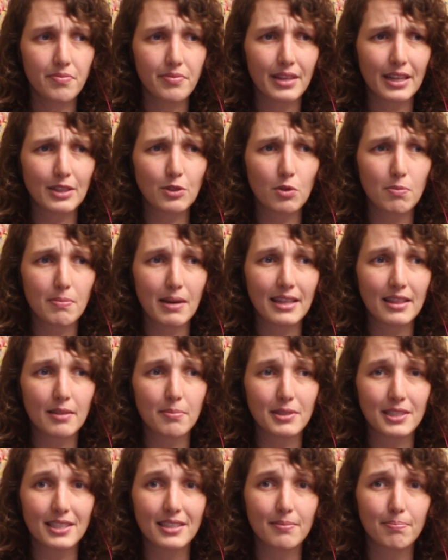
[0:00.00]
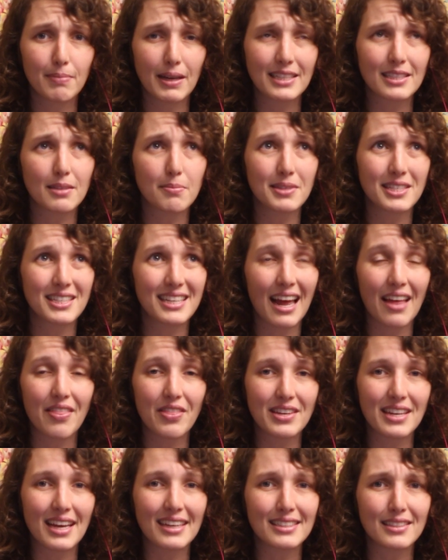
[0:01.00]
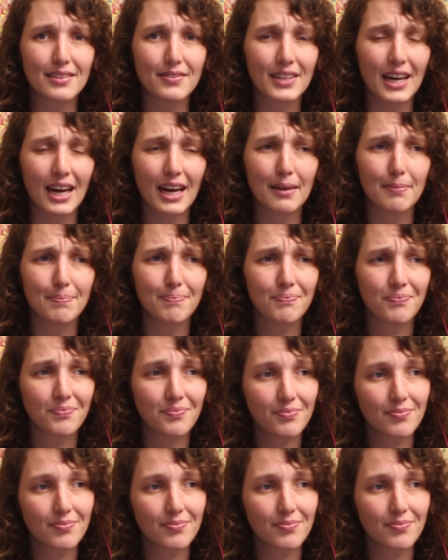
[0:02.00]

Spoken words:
That's what makes them stand the test of time.